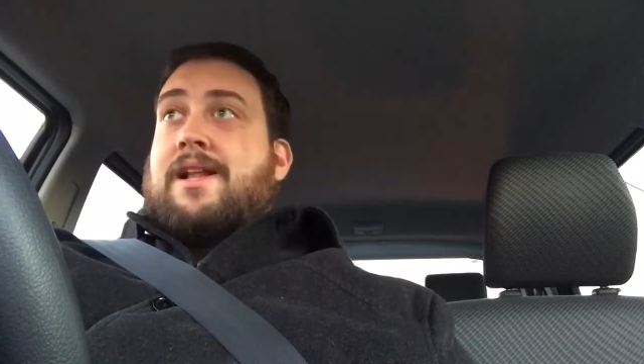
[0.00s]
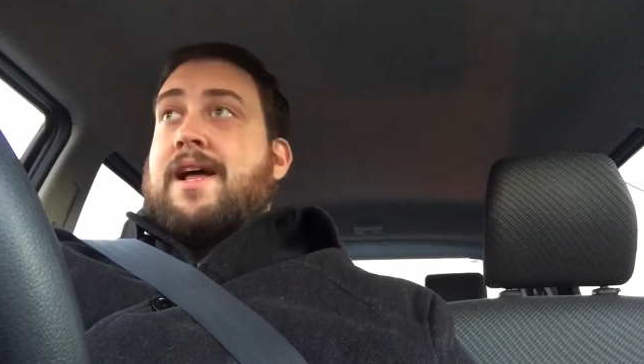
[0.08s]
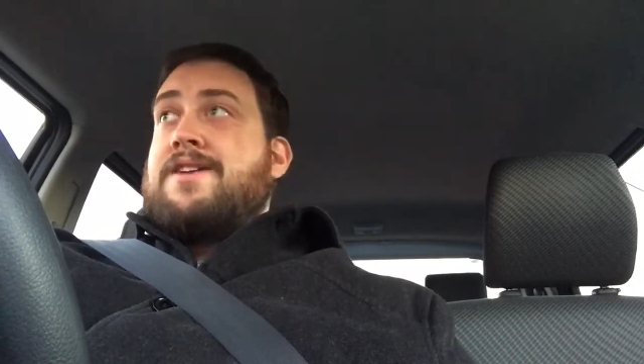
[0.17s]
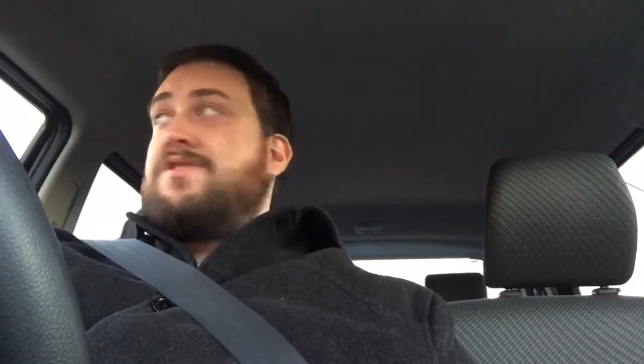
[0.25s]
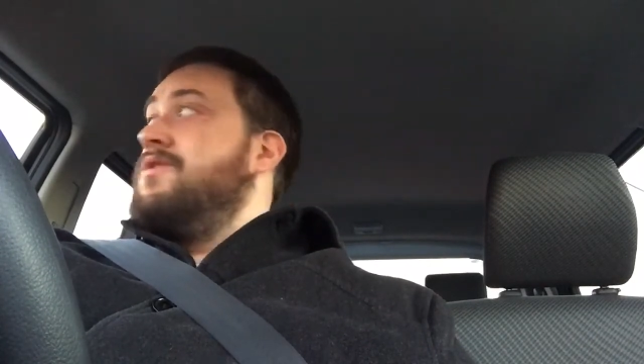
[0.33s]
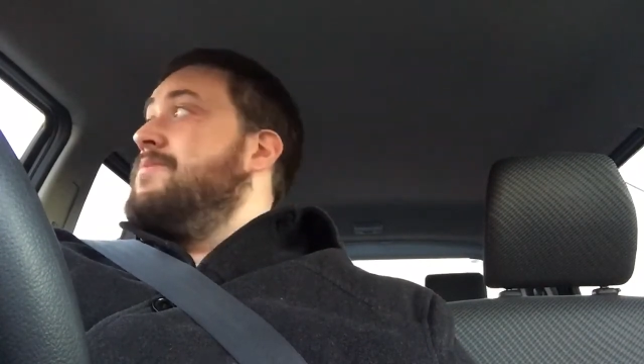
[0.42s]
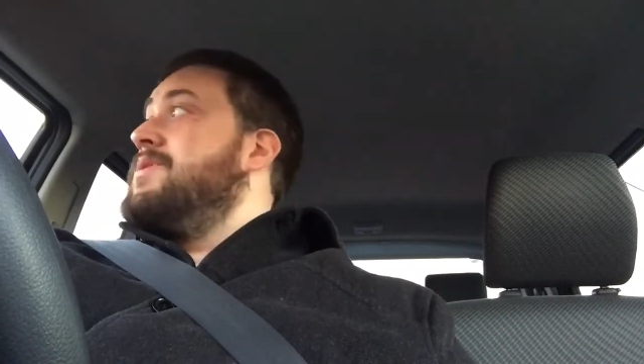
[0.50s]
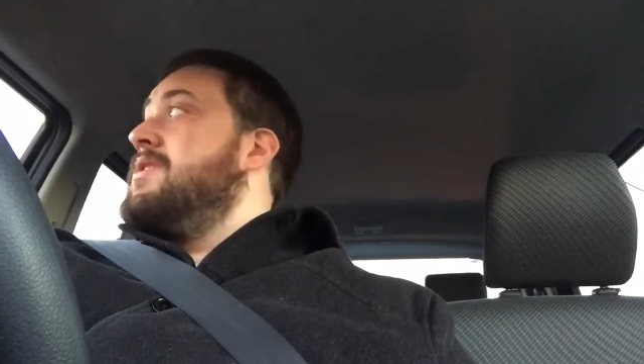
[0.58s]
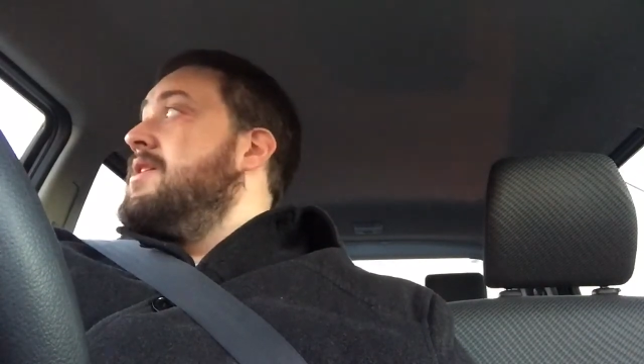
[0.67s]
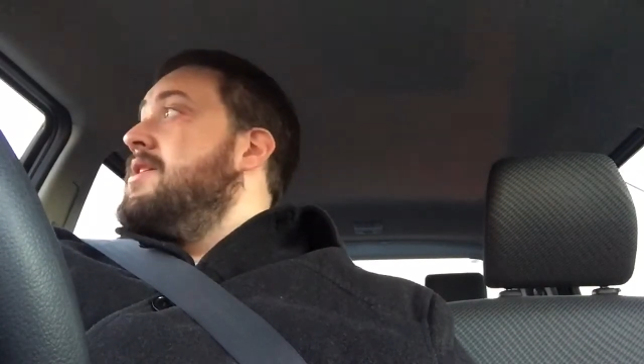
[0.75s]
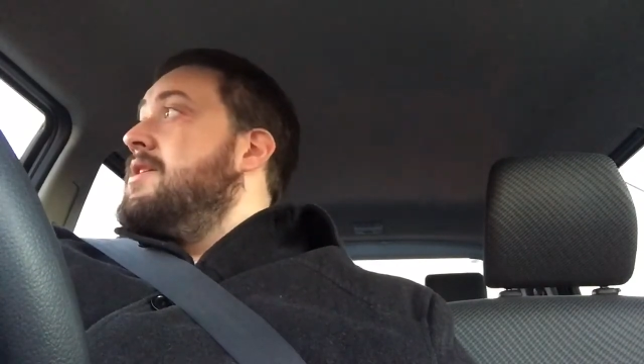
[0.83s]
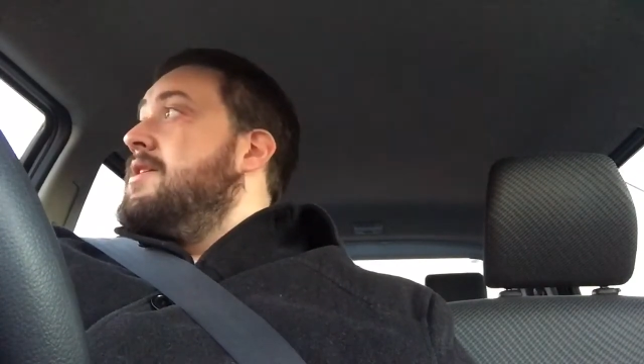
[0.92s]
classrooms
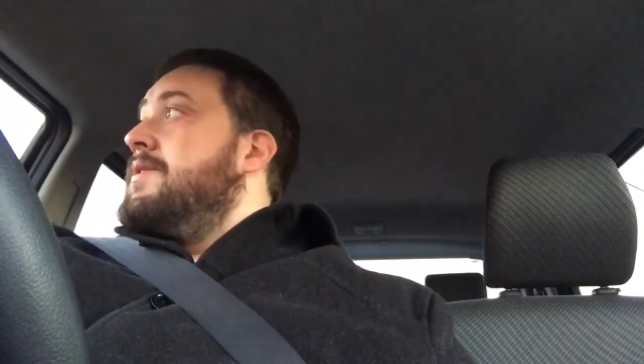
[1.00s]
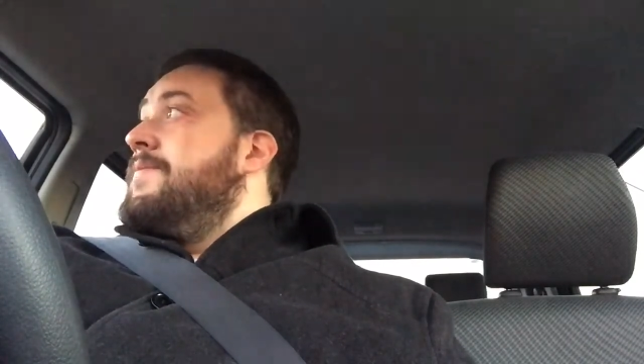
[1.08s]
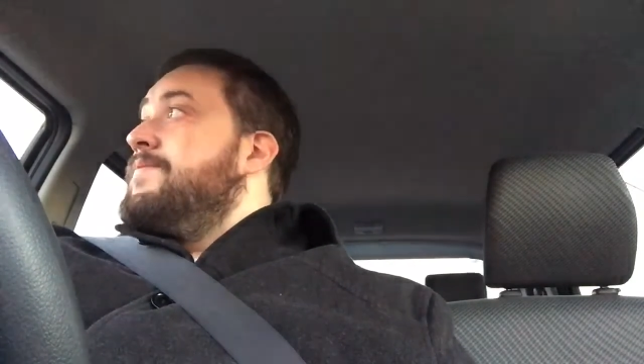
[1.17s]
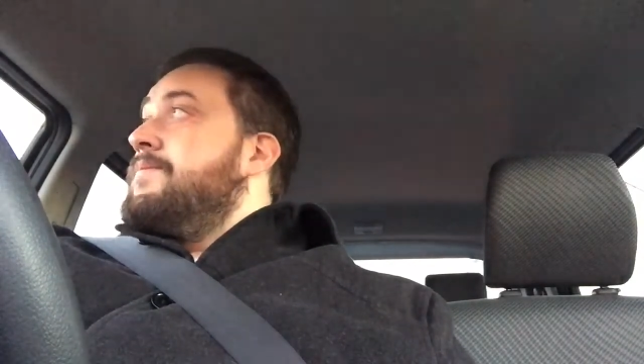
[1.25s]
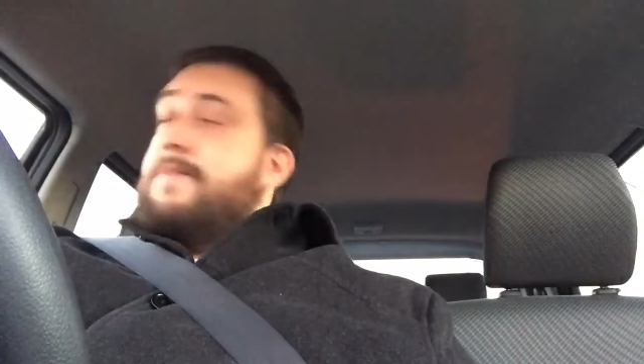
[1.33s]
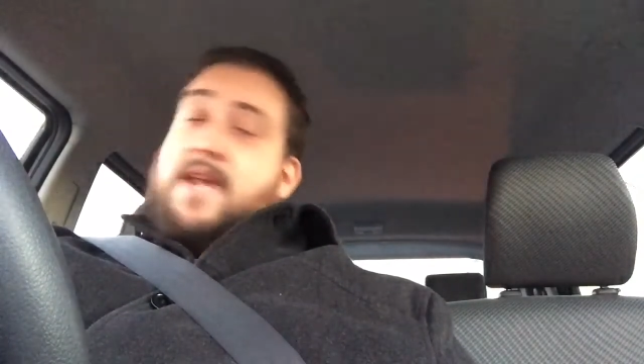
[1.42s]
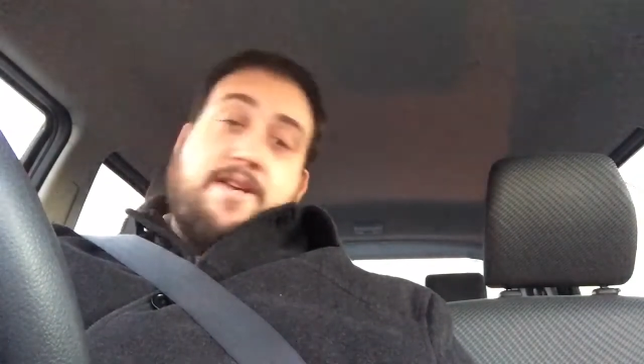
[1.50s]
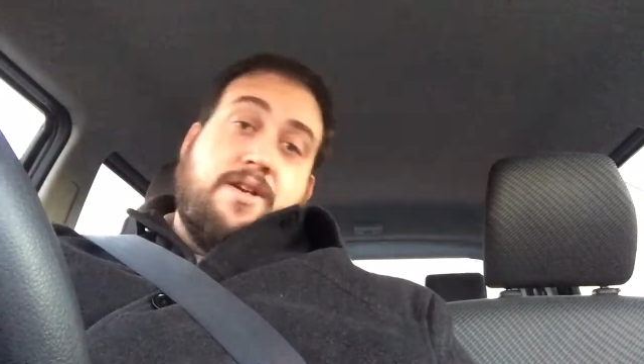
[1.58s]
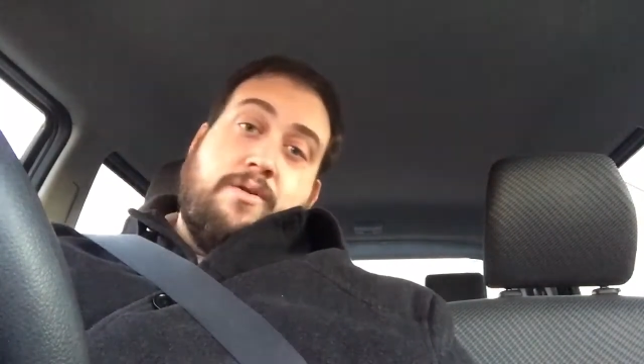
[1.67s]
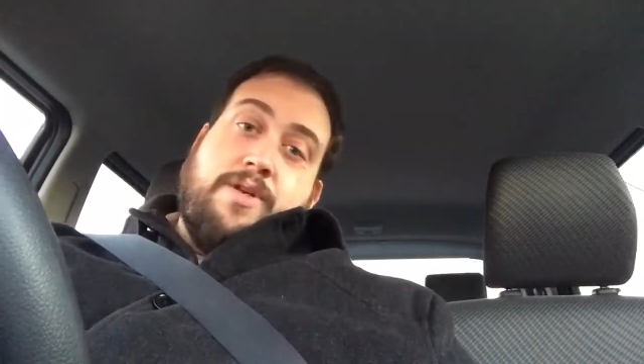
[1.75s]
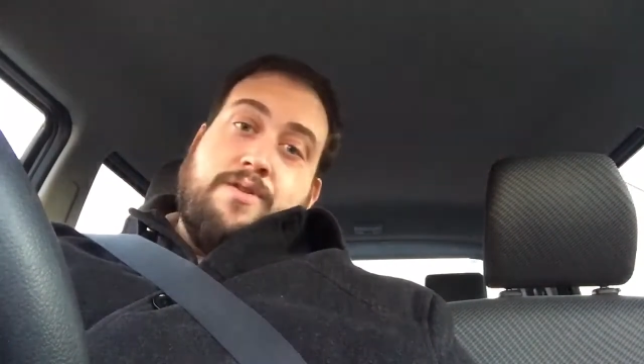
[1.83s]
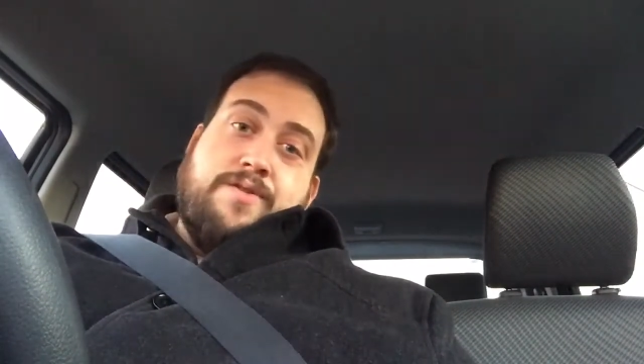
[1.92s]
and
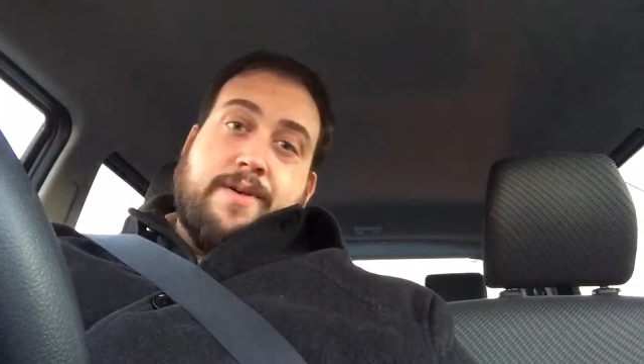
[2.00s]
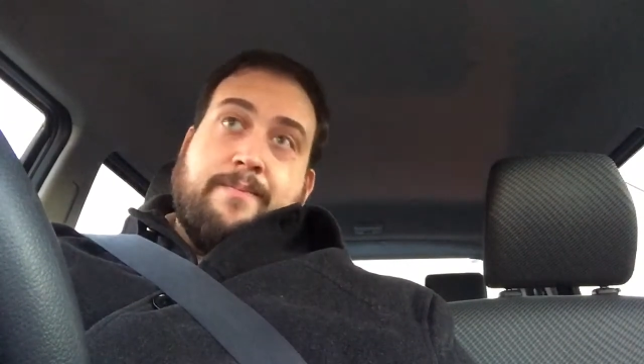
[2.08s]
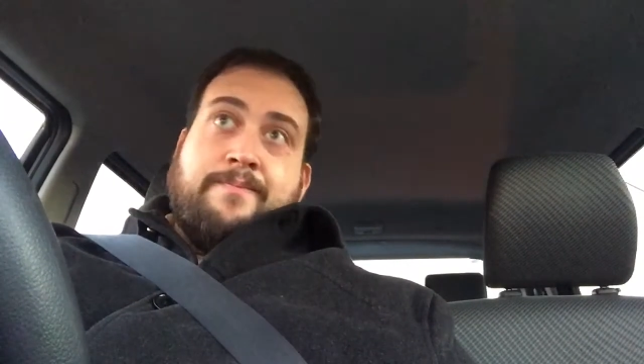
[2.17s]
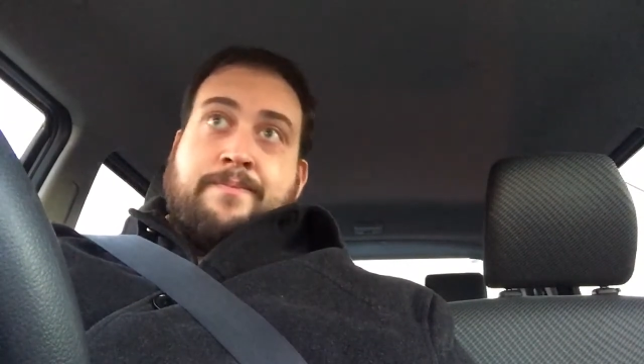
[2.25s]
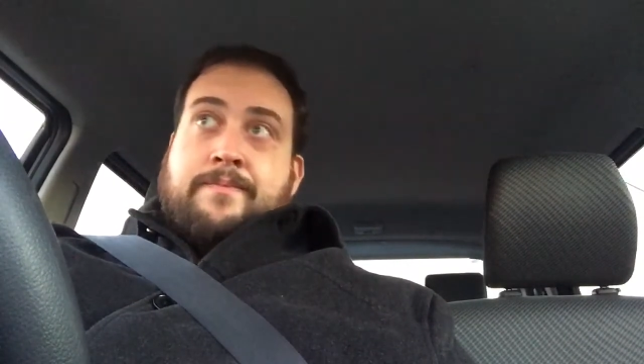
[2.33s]
don't use them.